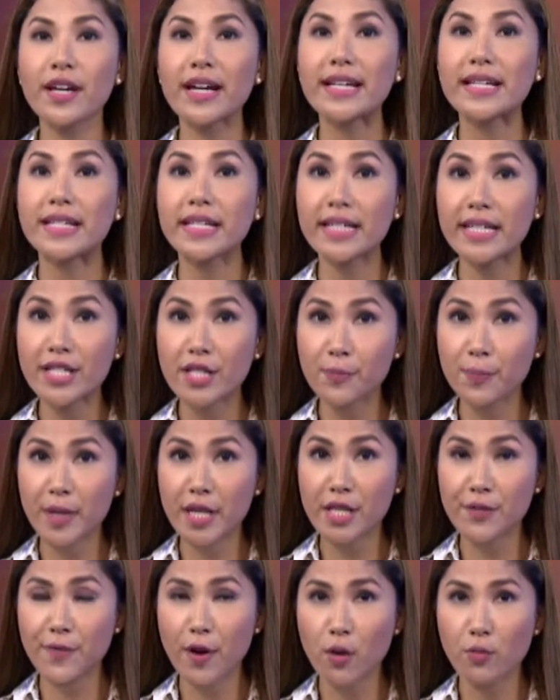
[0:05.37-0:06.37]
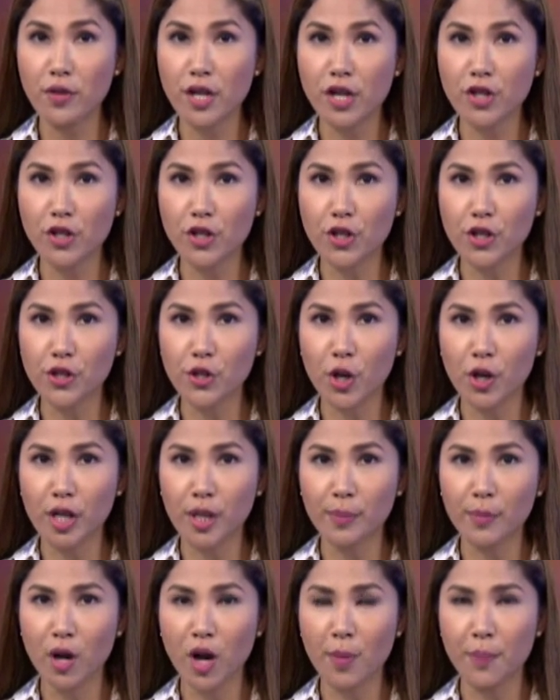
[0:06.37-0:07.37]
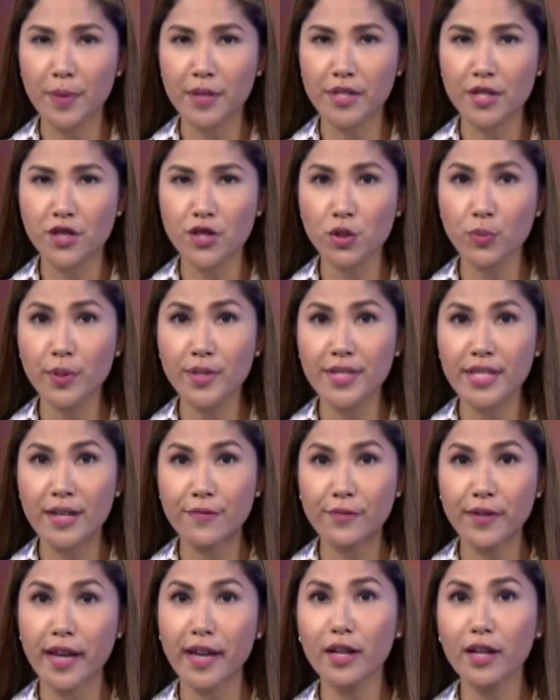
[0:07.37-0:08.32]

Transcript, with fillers: Idea Space Foundation startup competition received